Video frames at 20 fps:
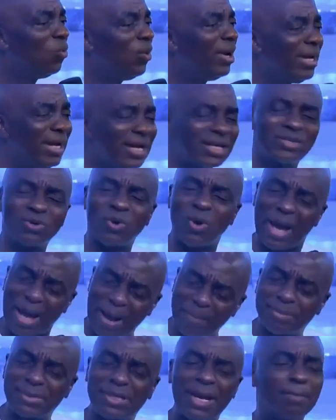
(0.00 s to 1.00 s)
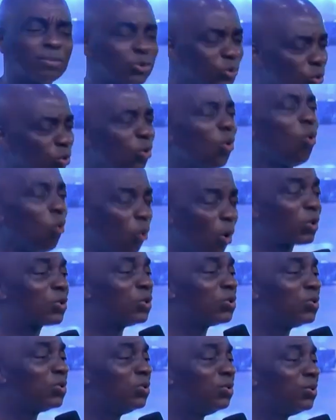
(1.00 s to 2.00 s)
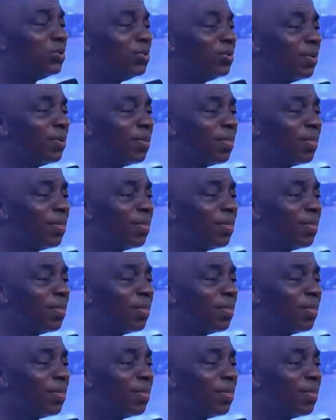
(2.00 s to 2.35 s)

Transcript: We need to help them to know what to do.